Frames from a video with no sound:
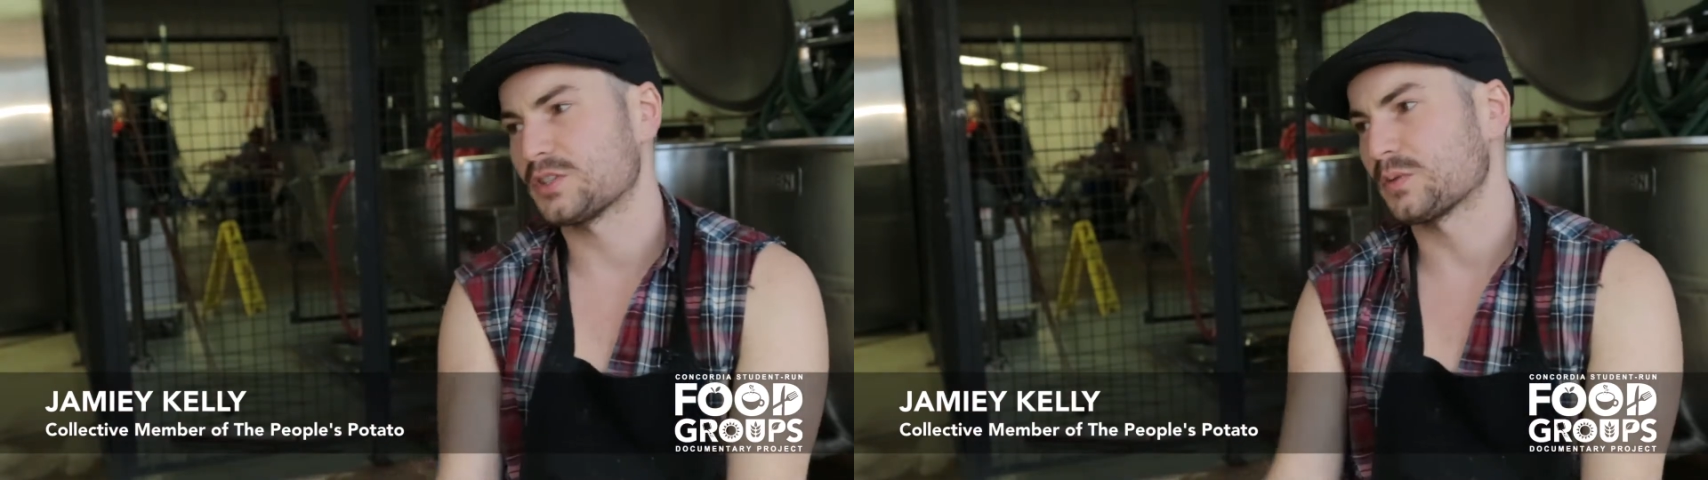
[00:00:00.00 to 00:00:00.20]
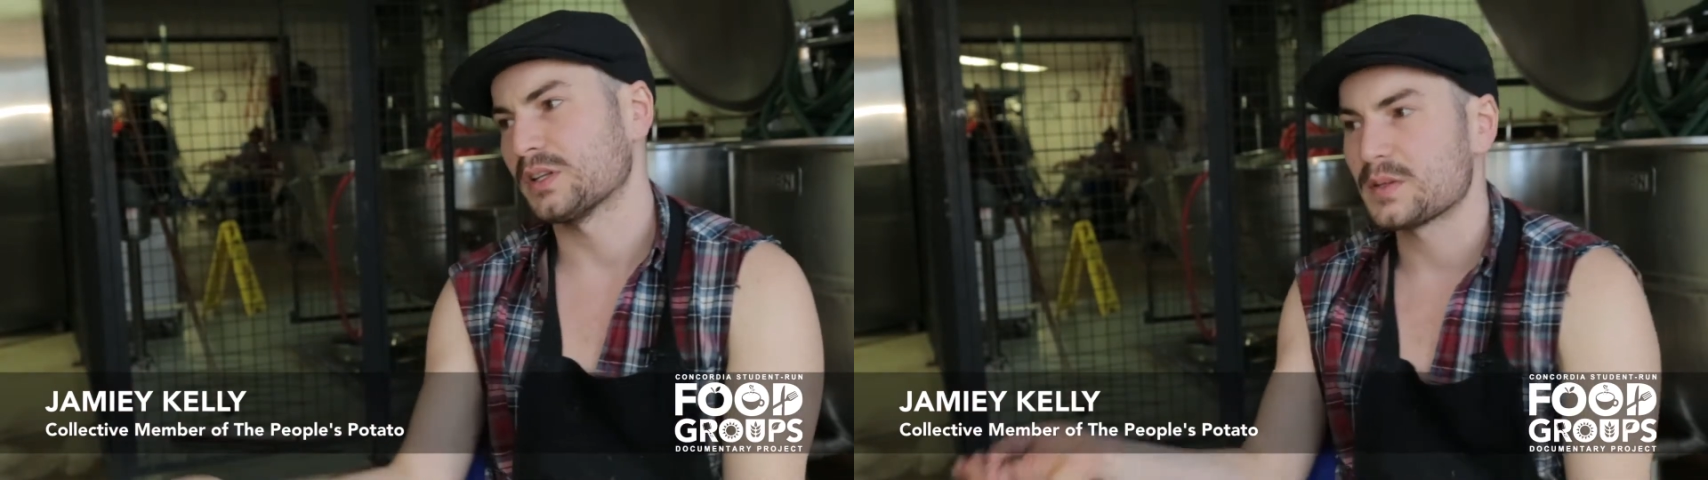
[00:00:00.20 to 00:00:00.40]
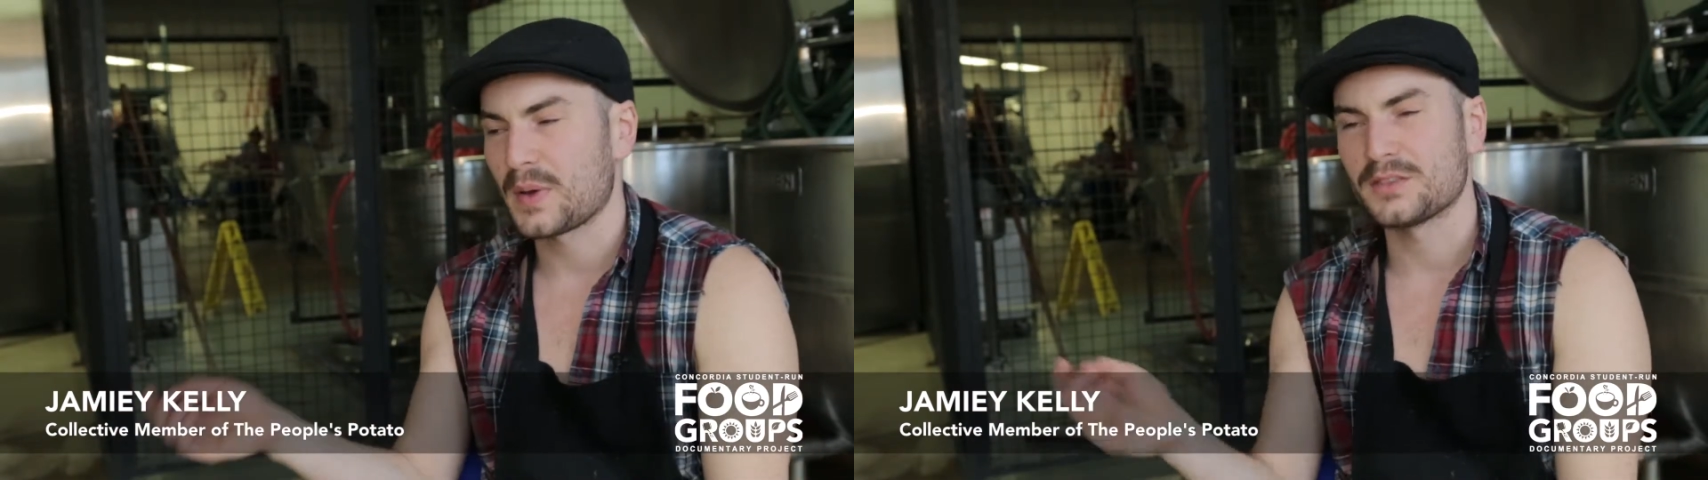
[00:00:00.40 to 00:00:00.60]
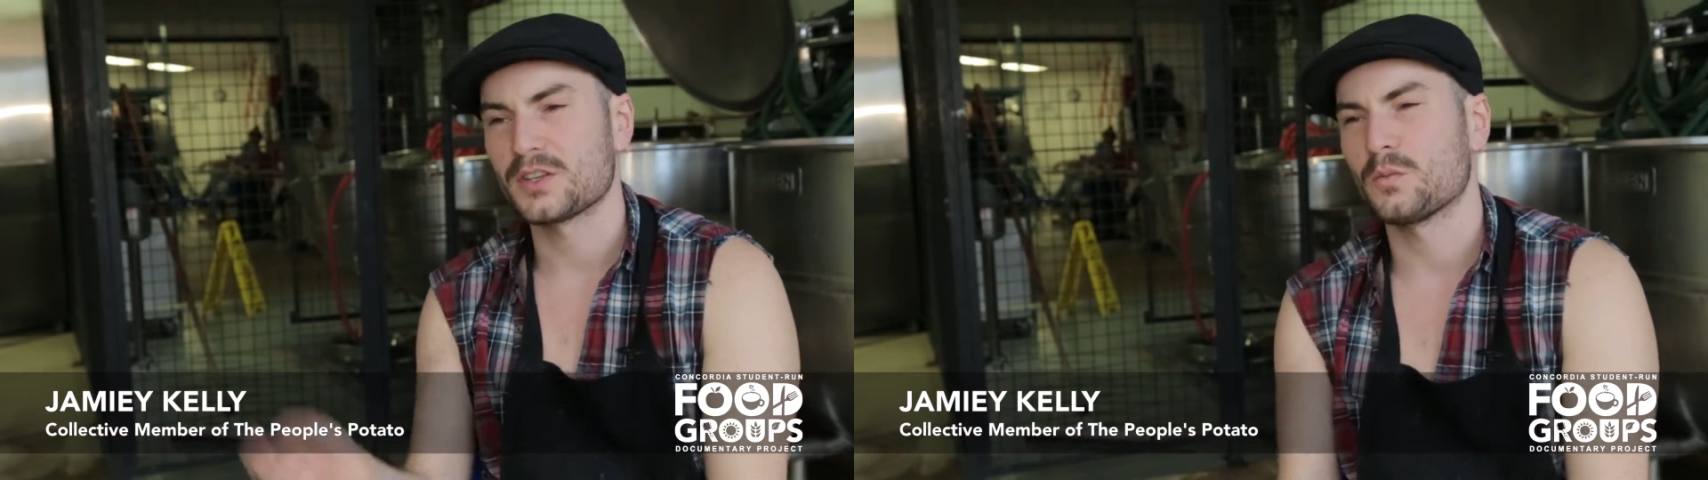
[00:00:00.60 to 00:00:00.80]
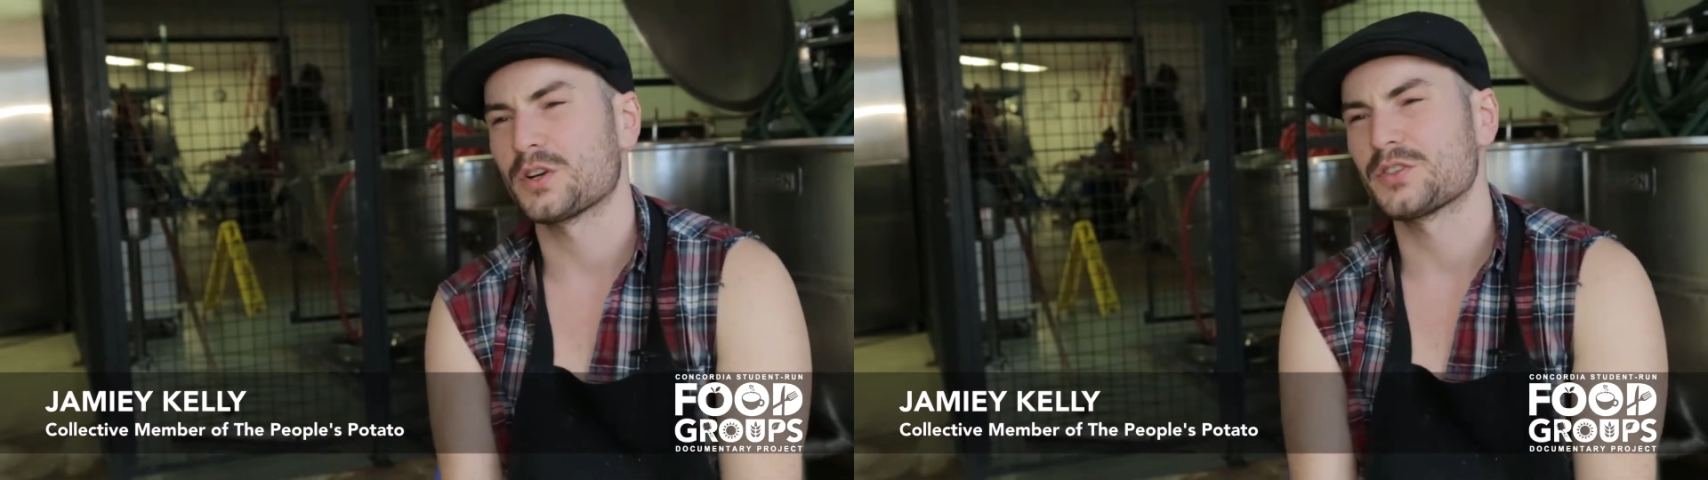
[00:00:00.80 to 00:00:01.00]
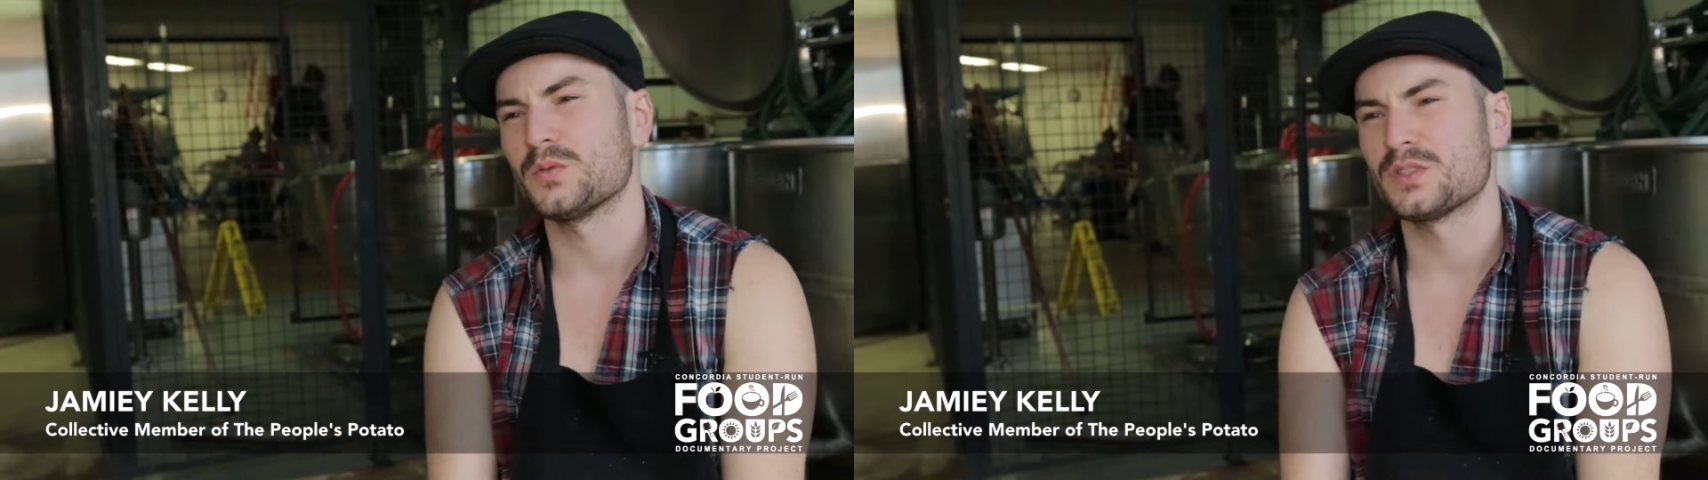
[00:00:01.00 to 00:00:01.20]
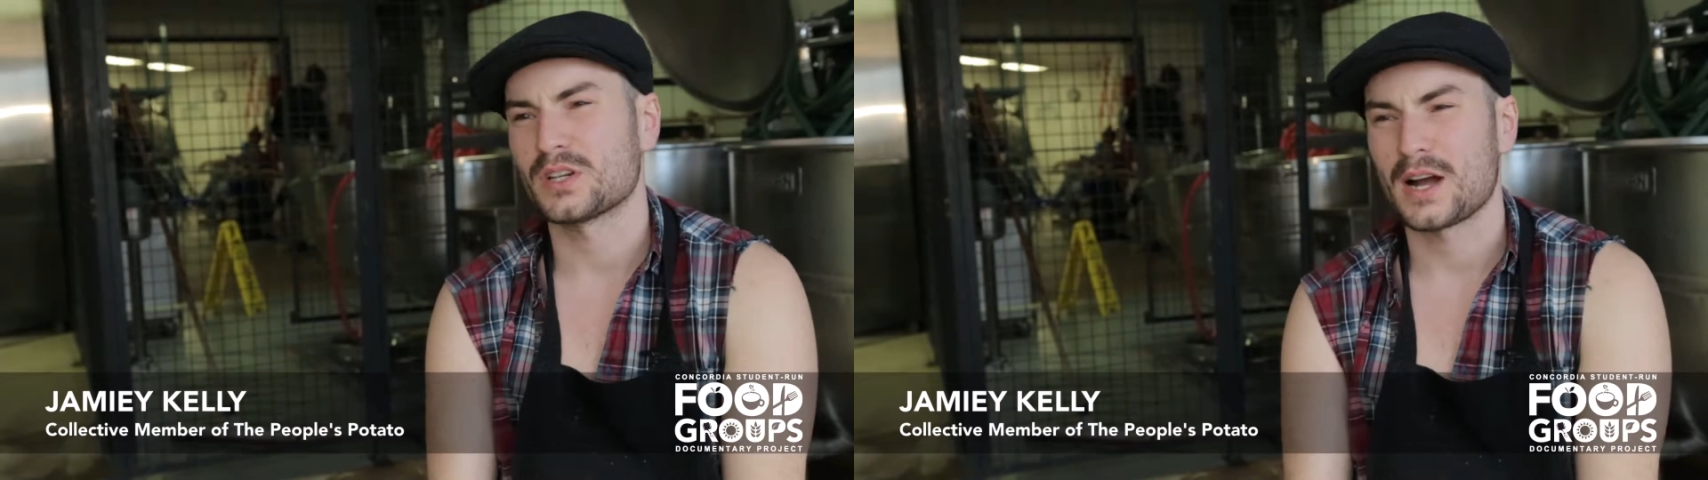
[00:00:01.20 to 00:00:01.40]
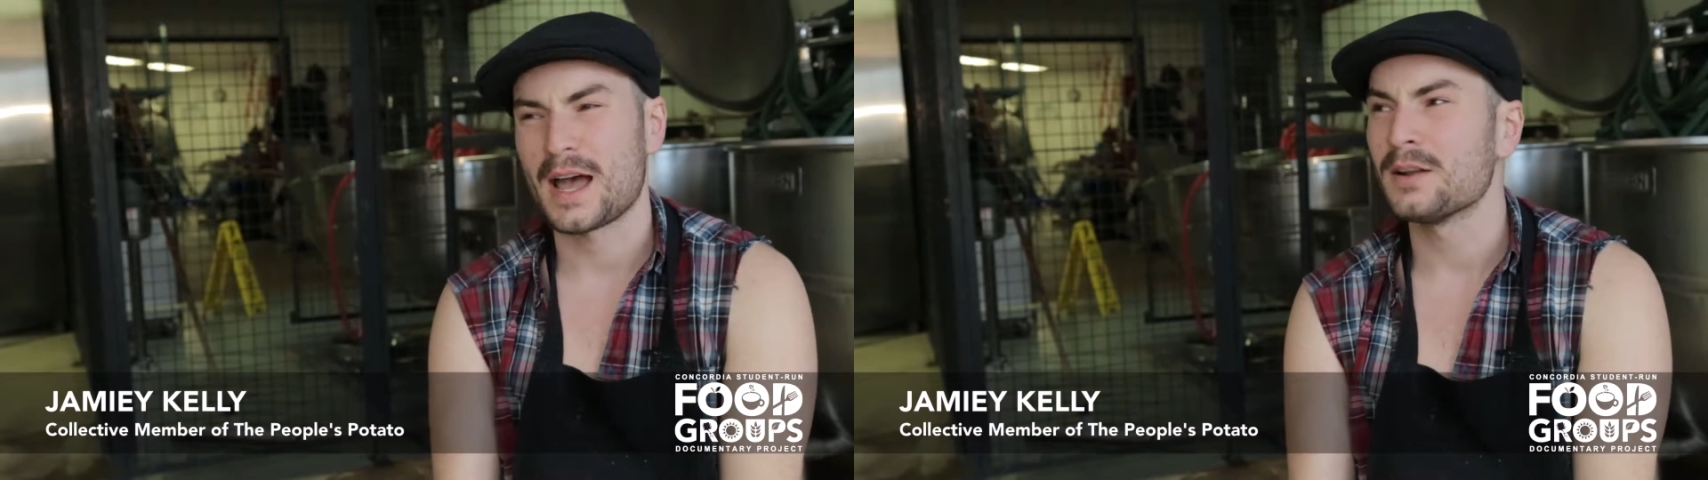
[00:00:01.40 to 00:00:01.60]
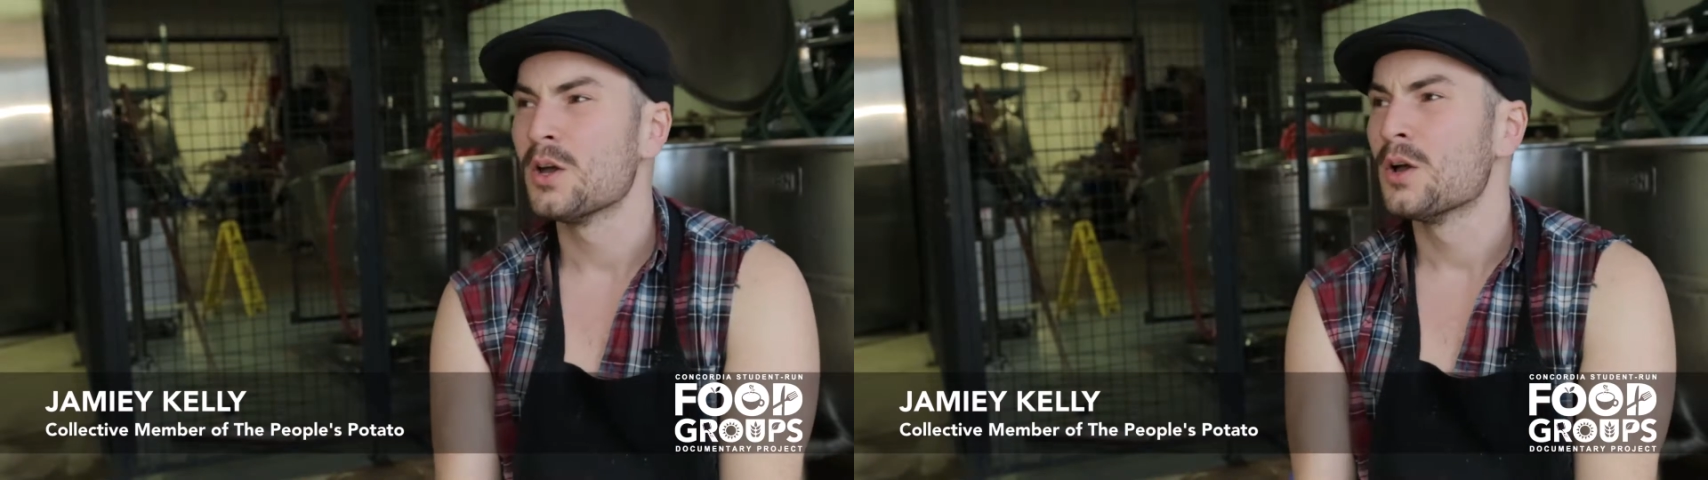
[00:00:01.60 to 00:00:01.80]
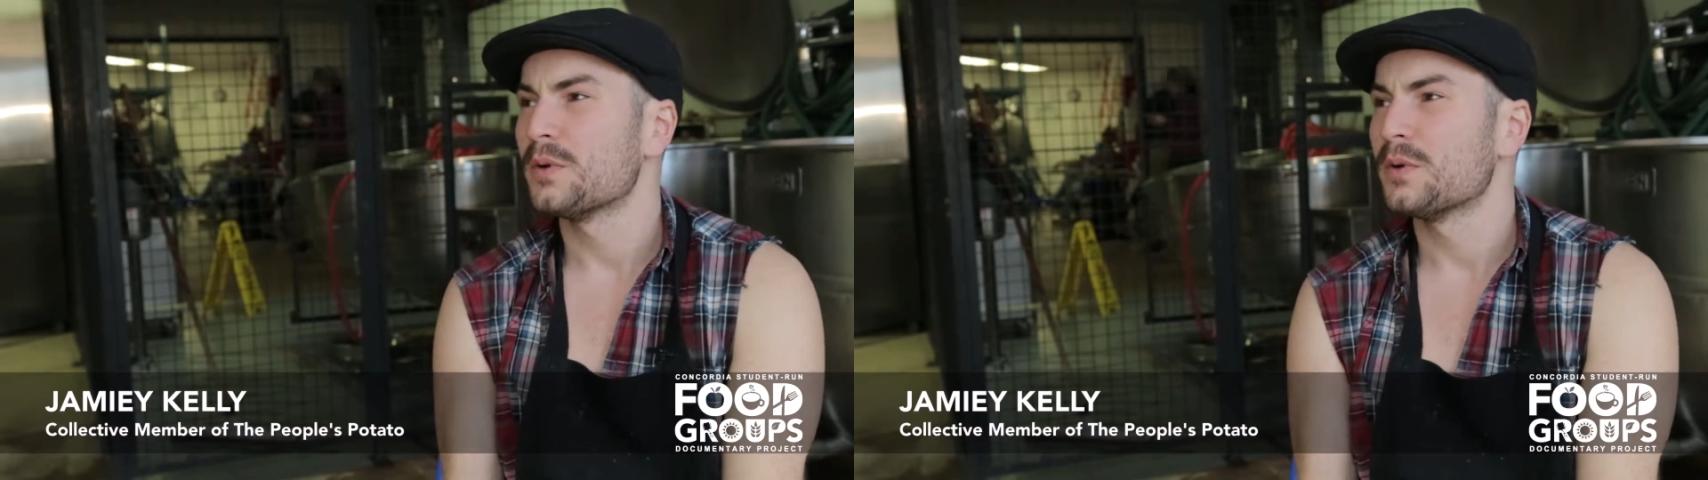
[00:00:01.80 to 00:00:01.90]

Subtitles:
It really depends on where students are at.